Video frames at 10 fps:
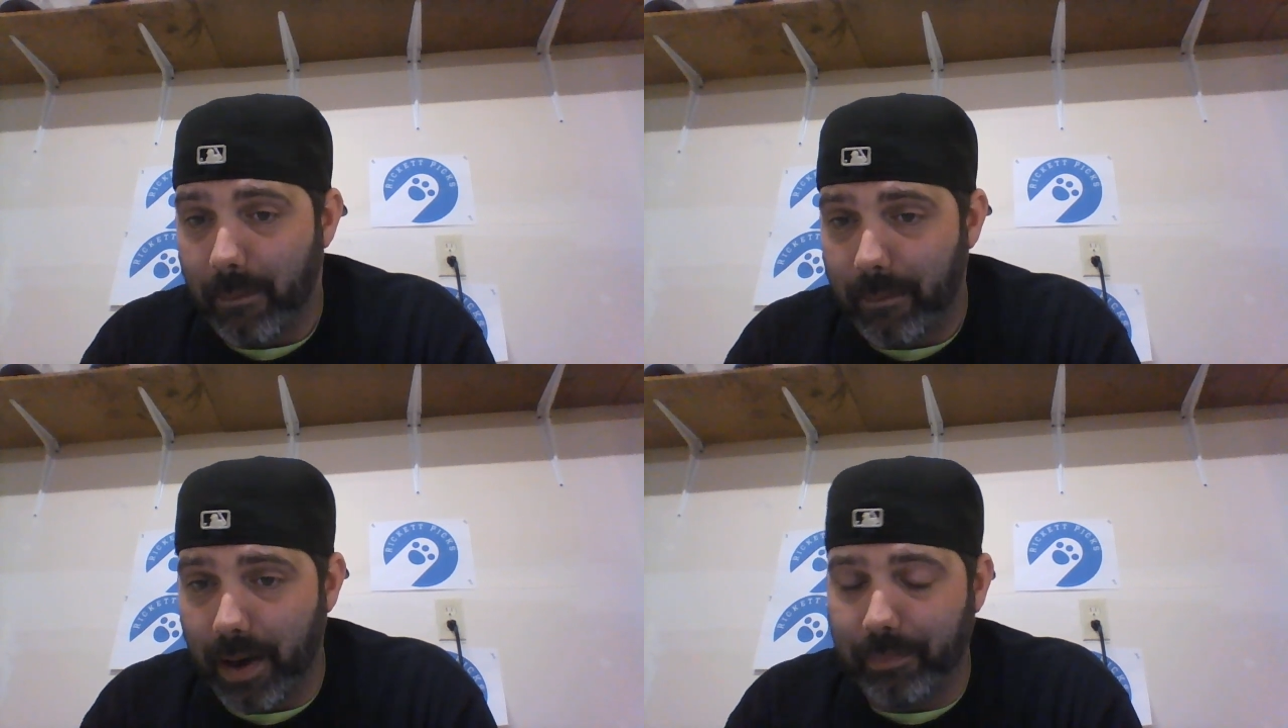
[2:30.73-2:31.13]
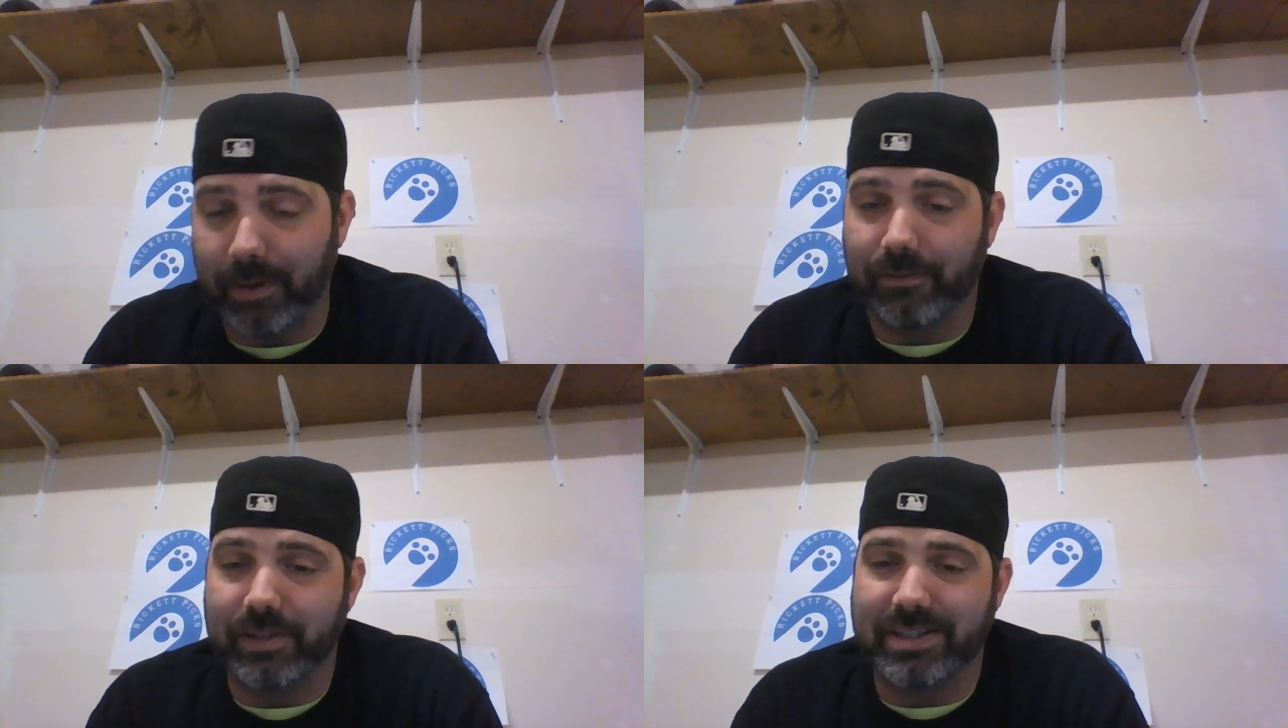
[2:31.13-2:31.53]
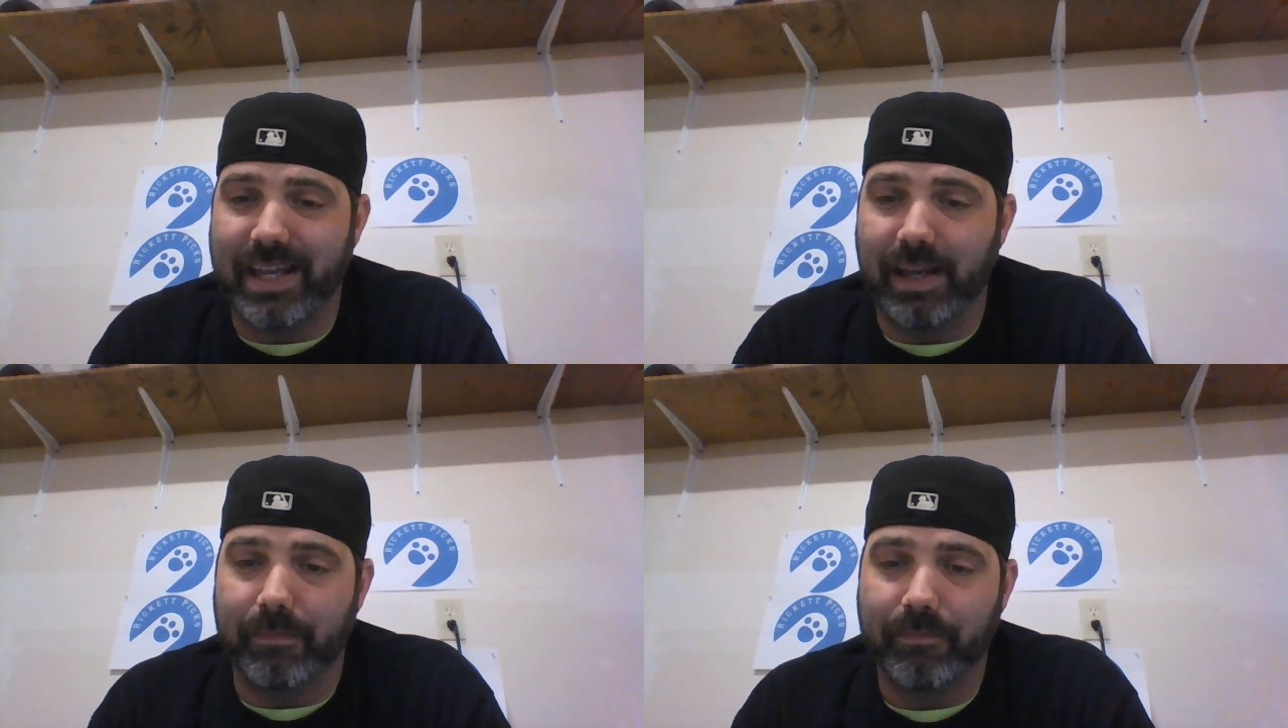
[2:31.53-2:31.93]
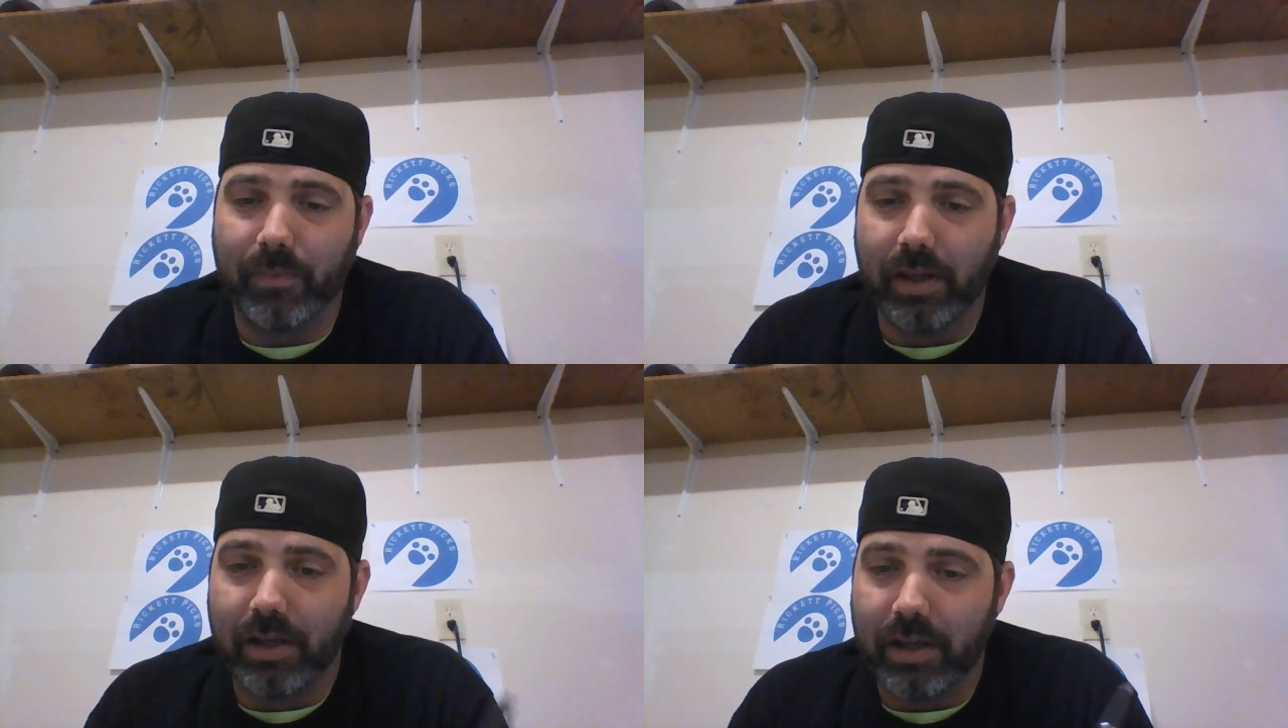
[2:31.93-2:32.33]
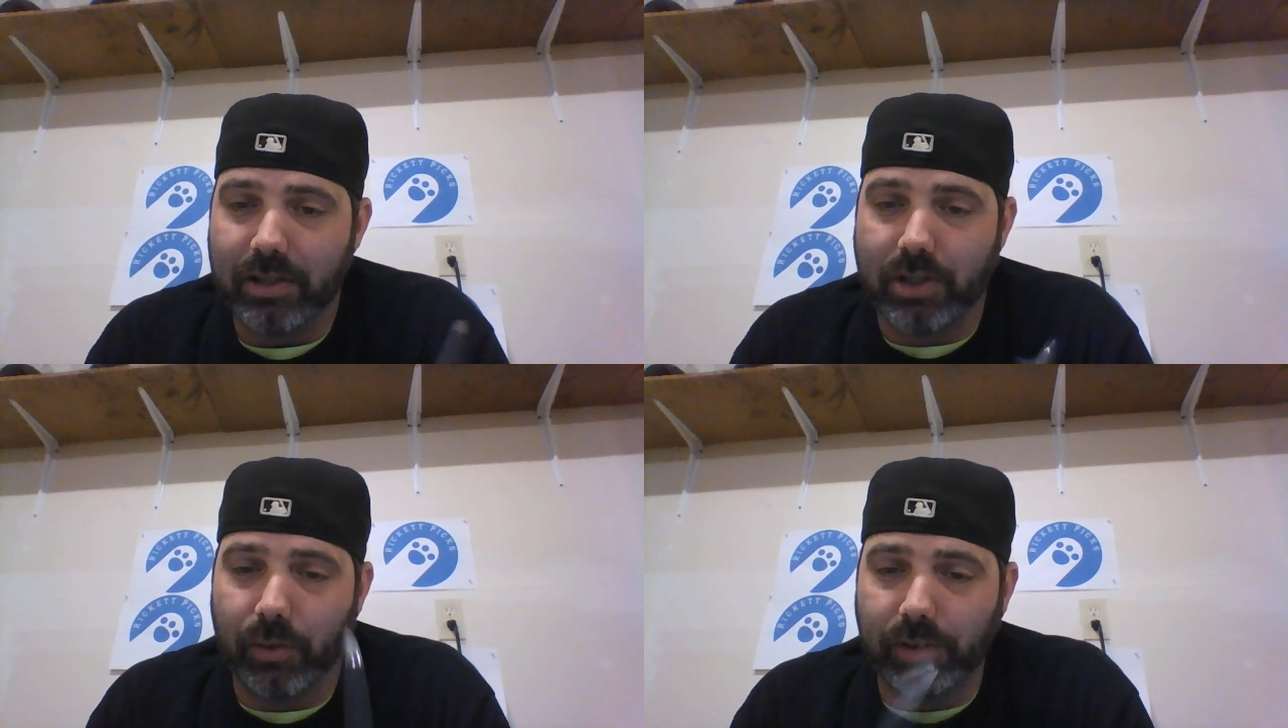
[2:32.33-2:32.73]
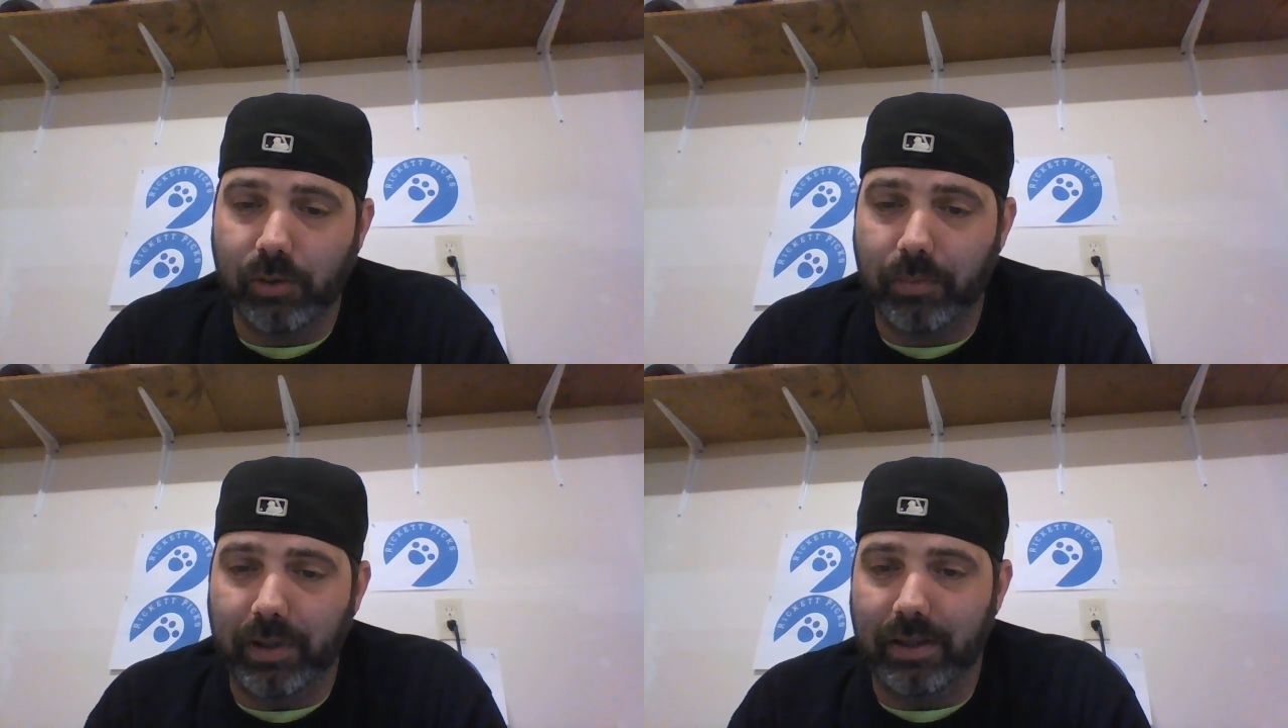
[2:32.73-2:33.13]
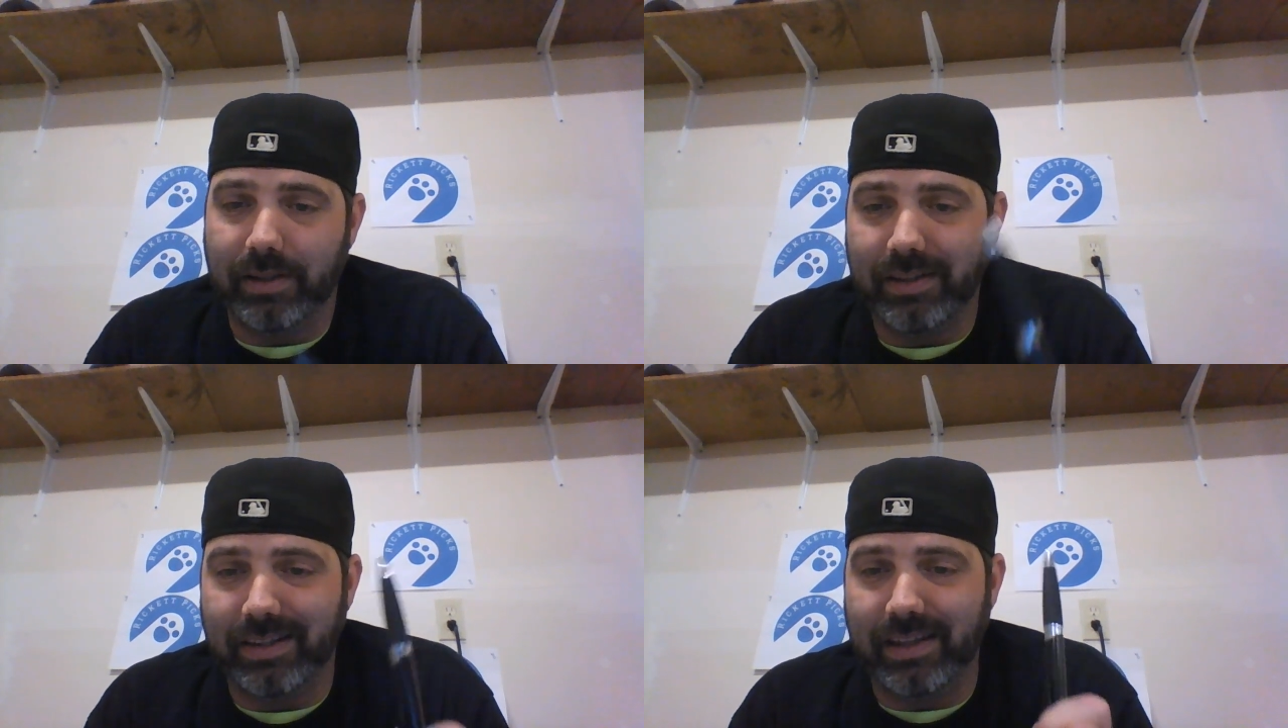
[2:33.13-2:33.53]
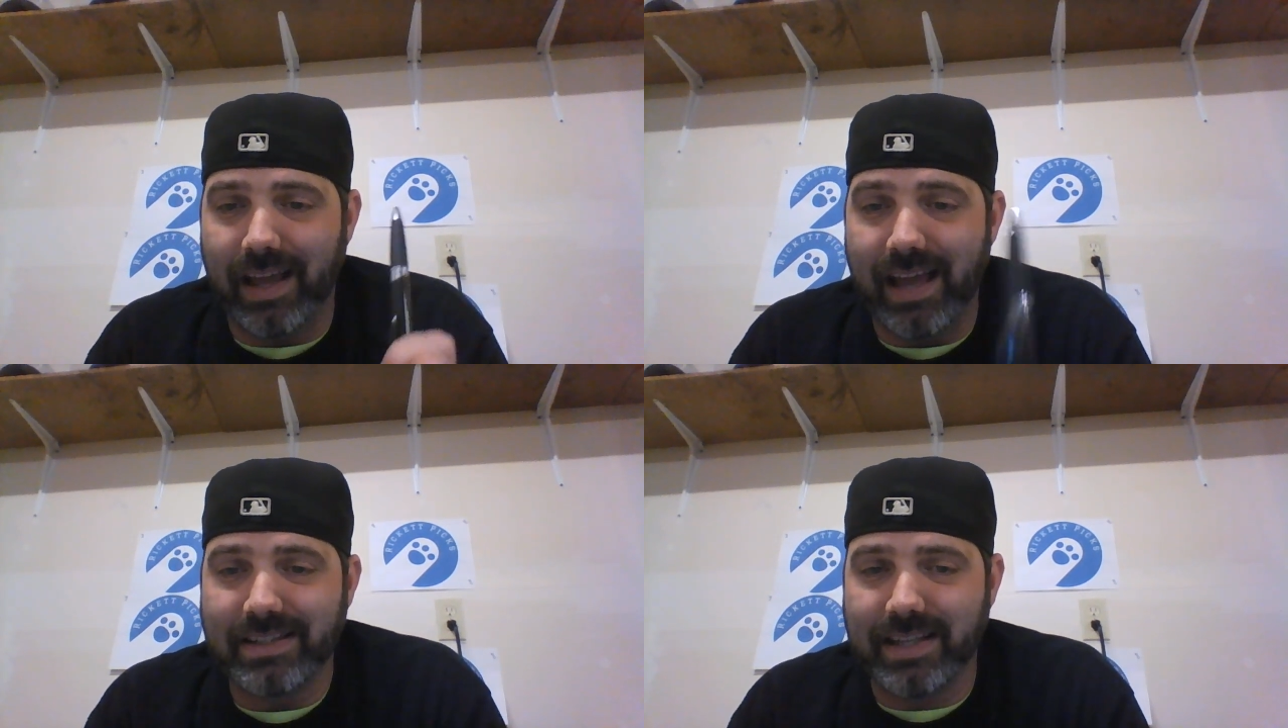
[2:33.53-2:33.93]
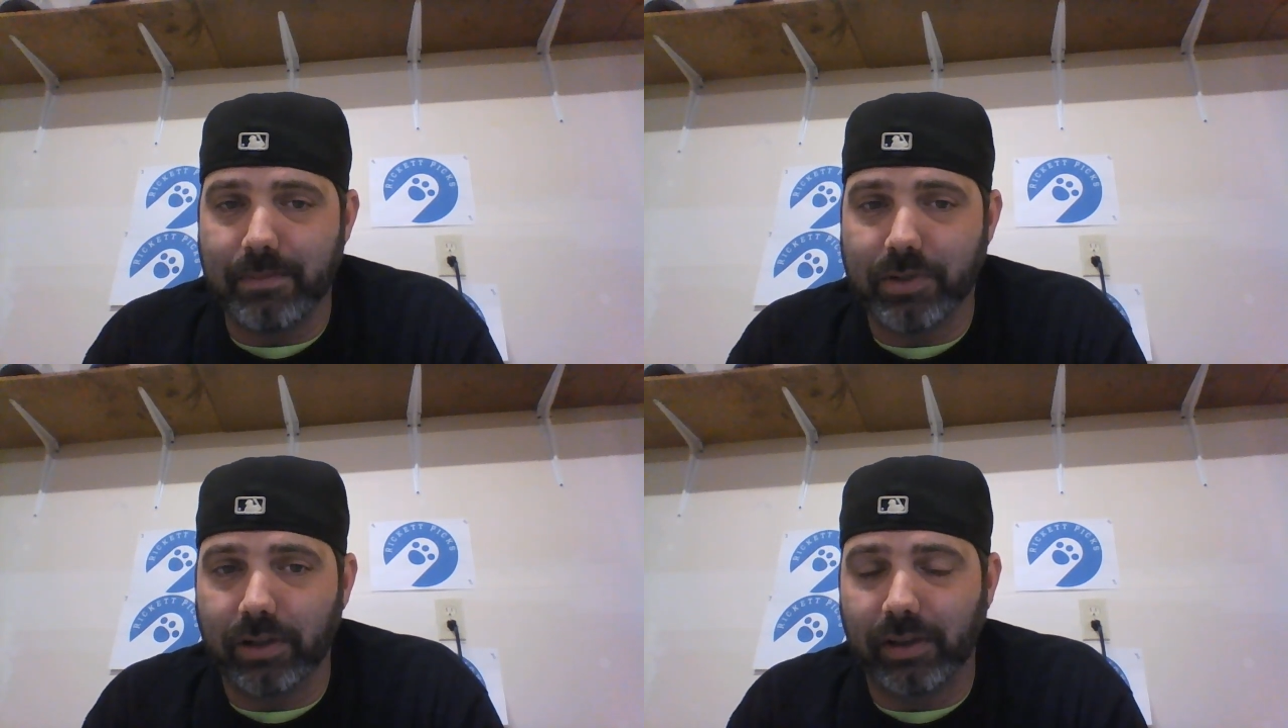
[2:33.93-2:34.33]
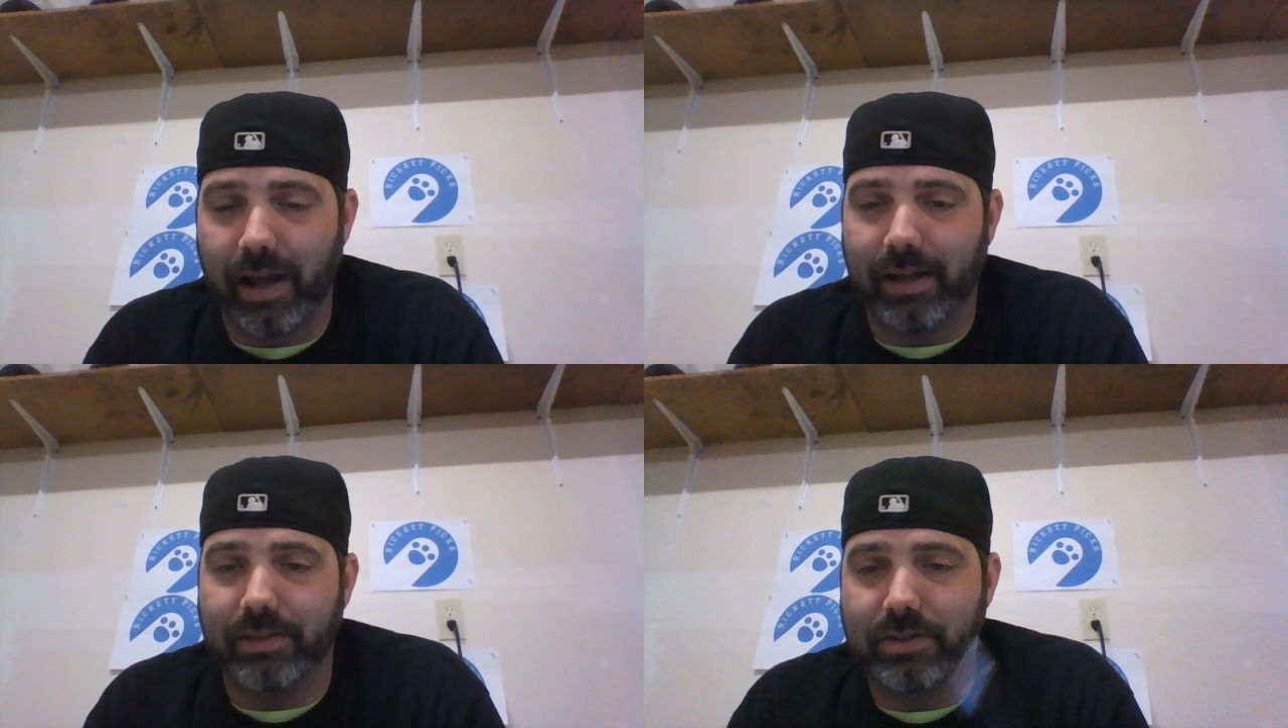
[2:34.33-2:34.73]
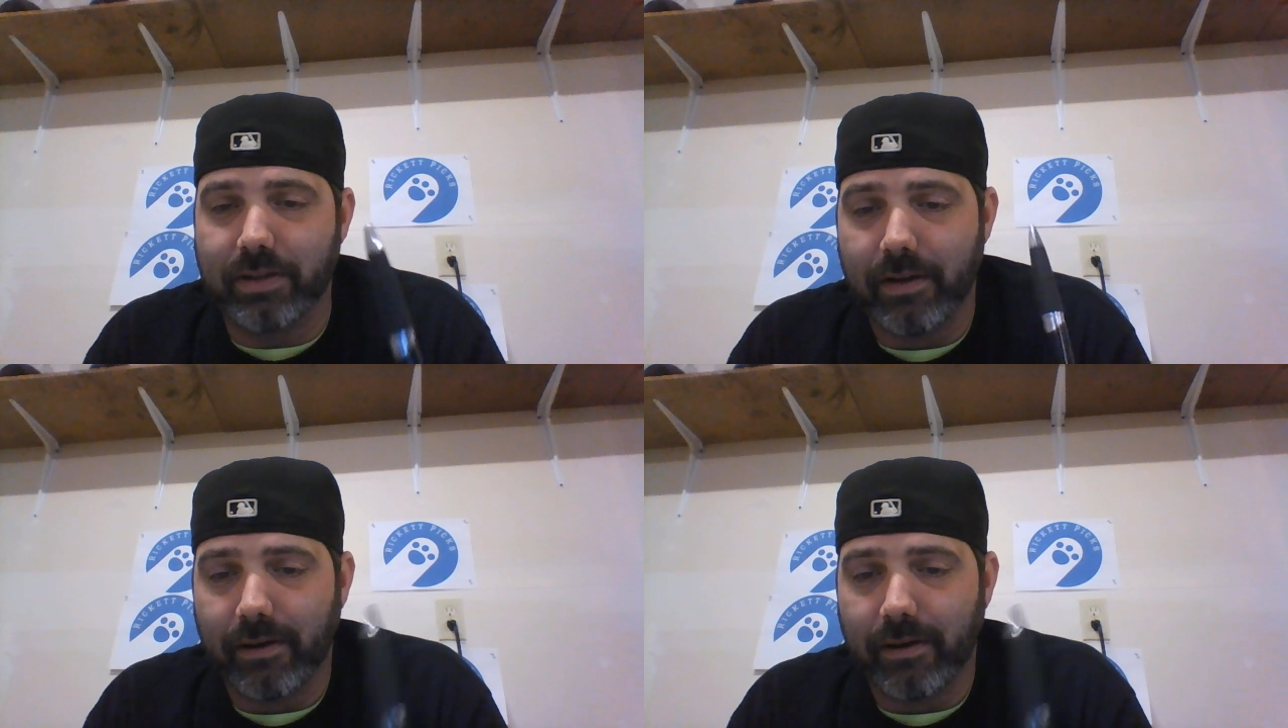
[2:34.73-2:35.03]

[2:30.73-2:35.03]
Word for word: Paw Pick for this game is going to be the Samsung Lions